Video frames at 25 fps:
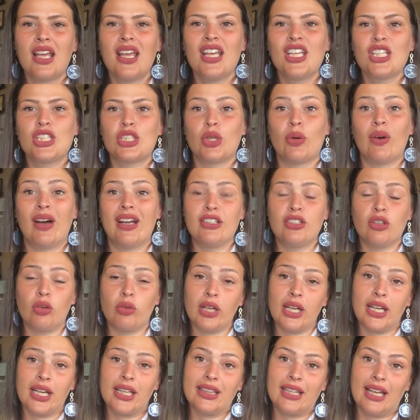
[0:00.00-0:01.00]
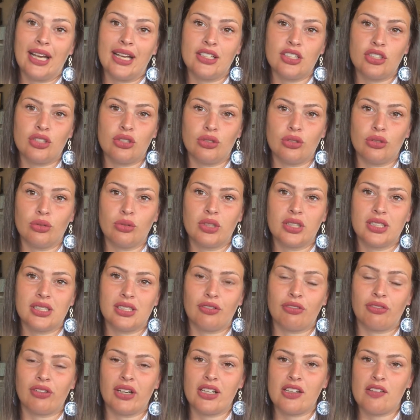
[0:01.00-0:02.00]
So I donated that too, because a
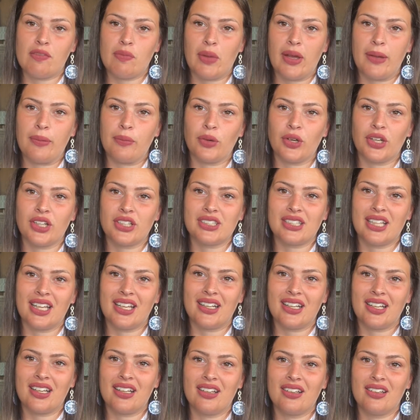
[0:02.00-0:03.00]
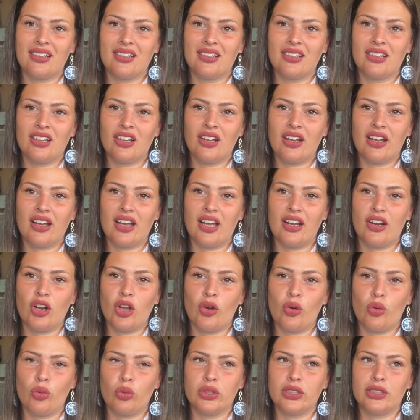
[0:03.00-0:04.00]
friend of mine works at an
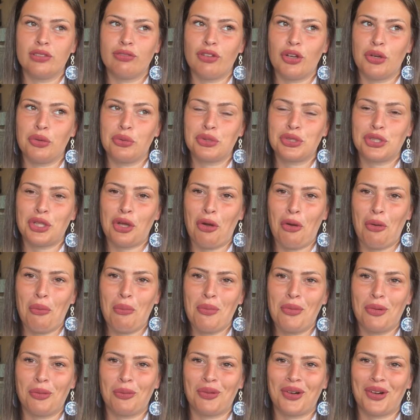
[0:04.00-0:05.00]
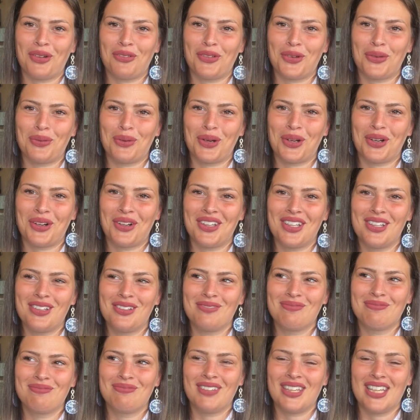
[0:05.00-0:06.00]
old folks home, or whatever you want to call it,
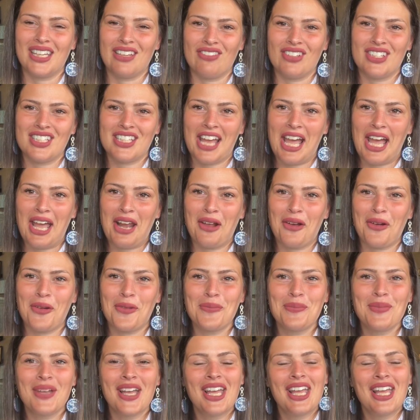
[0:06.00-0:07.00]
Eventide home,